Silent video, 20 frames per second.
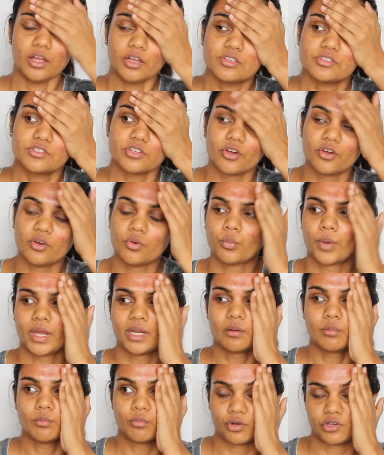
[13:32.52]
So
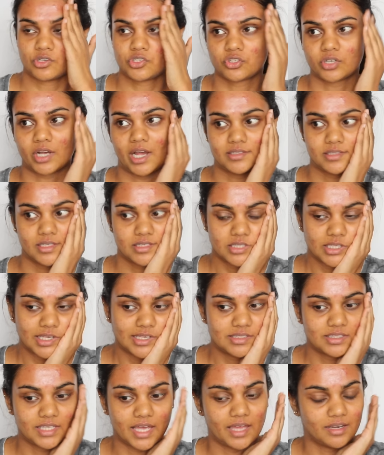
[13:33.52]
when a moisturizer
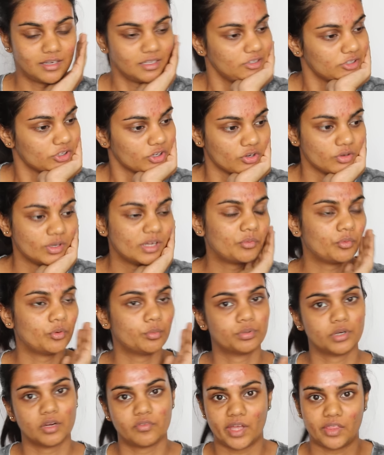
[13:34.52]
says that, you know, it
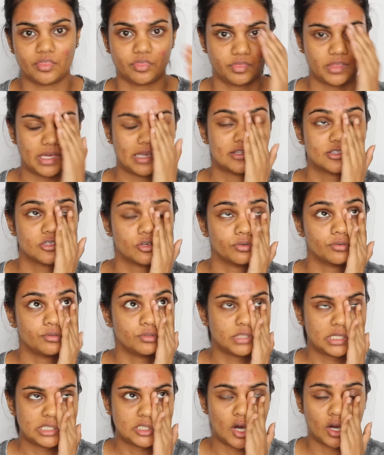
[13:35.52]
will prevent this or
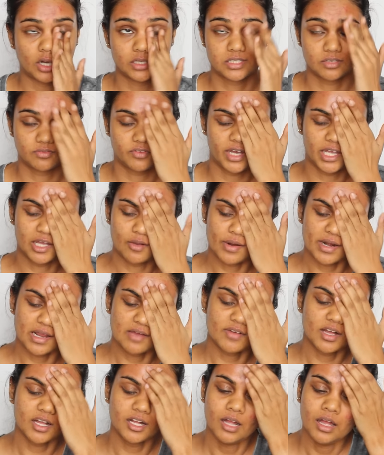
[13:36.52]
will detoxify or
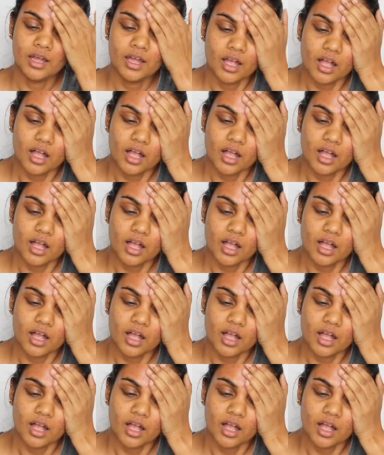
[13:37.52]
whatever,